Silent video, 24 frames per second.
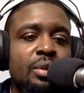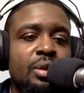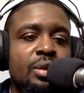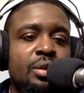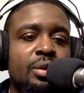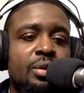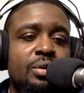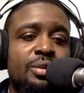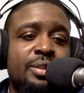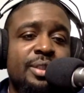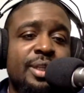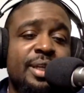
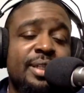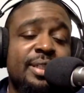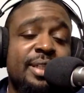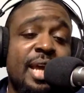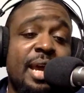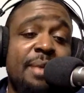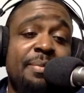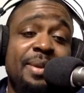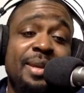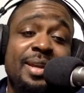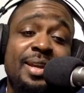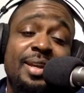those things
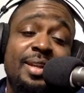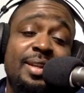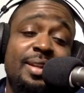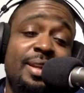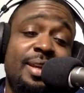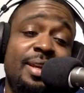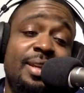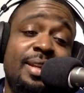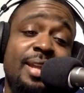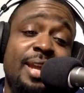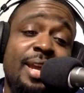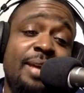happen. He
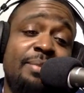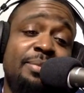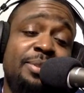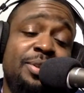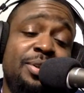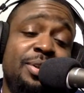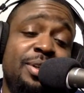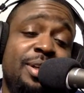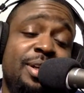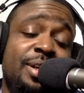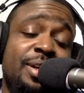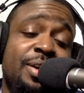damn sure
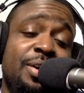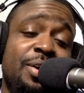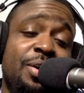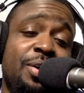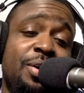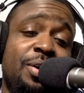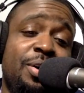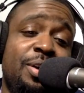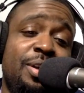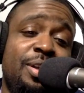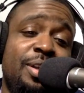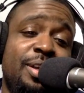didn't
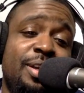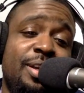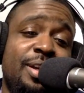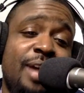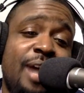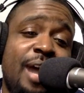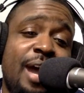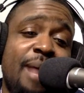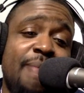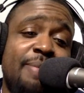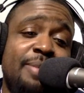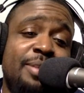call the
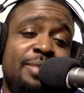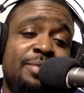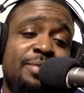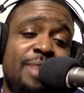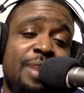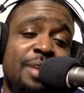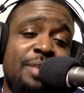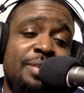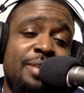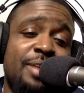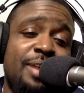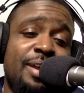option
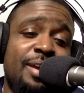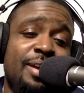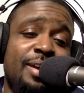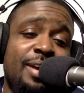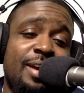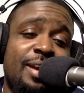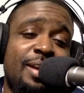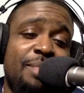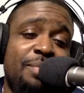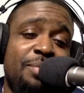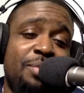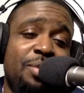route that
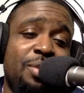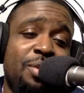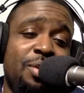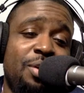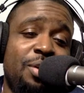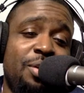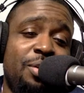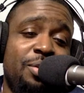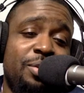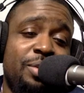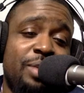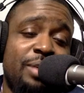Kellen Moore
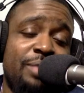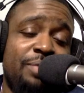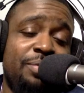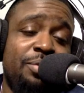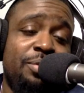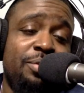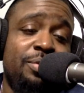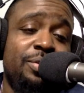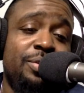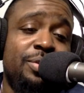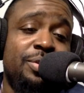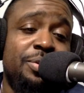called on that
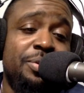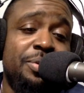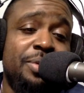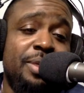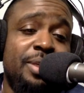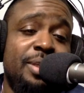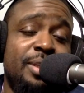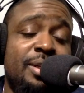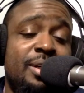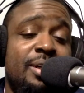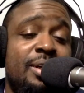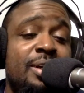4th and 2
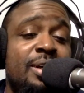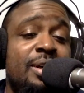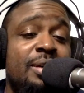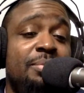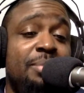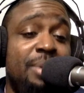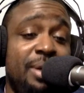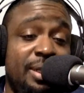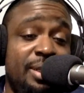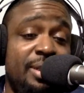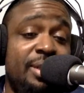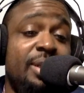either.
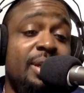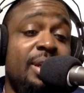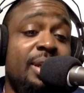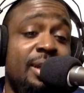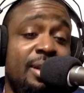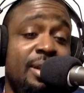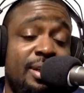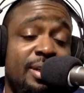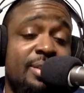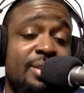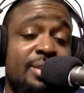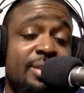But he
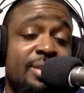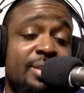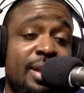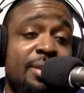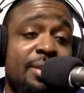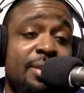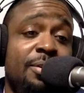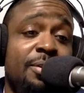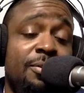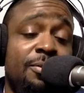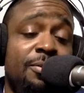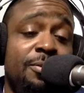did decide to
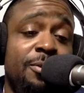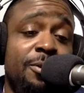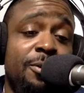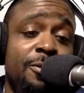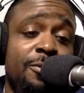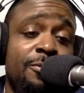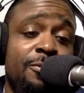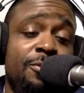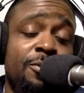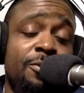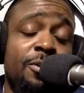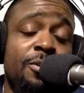go for it on
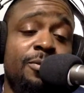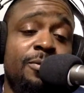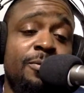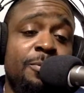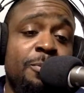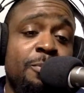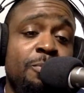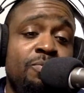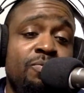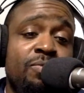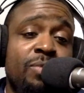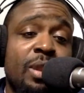4th.
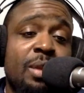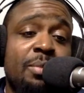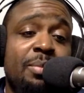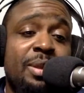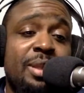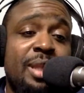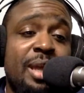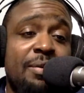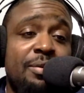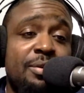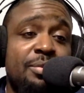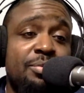But
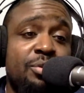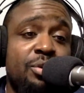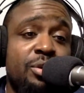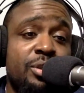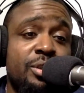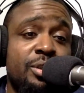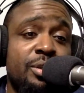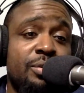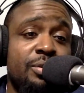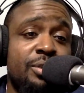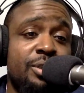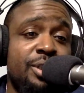that was more
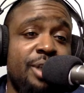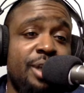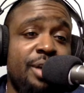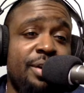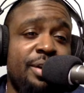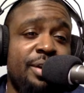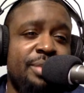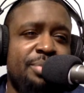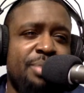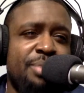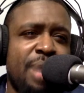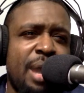so
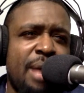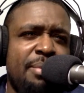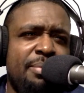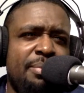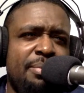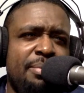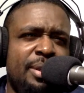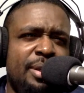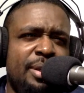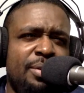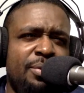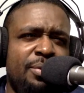Jerry's problem
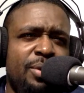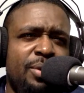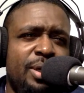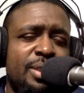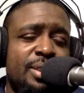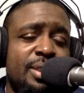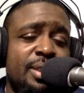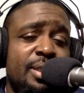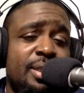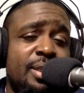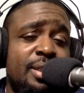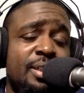than it was
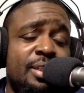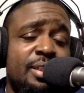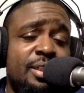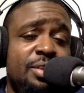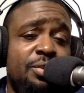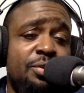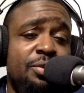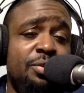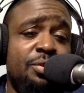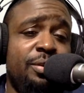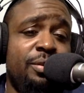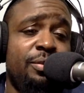his,
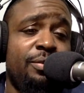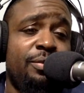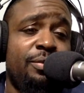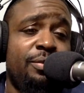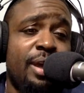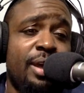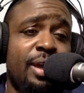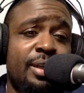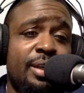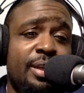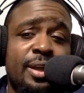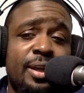due to the
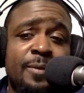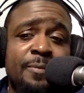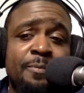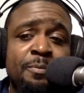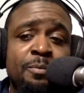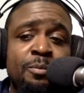fact that